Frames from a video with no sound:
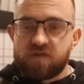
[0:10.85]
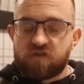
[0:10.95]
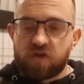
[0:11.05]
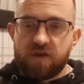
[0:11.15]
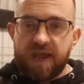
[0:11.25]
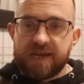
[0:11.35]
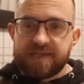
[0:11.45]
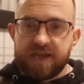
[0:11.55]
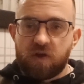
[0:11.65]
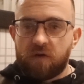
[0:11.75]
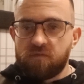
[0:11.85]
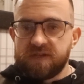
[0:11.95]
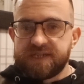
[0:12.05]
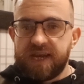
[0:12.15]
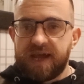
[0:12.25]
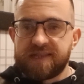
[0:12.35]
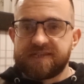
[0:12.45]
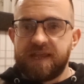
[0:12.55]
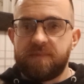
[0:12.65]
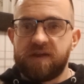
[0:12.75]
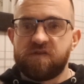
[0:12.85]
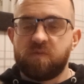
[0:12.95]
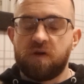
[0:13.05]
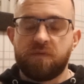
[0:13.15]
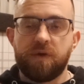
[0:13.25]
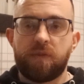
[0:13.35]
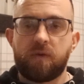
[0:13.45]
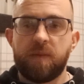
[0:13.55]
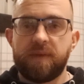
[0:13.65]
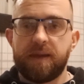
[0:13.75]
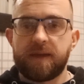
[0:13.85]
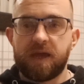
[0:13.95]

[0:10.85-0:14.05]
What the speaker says: Sunderland entertain Coventry City at the Stadium Light tomorrow for a 3 p.m.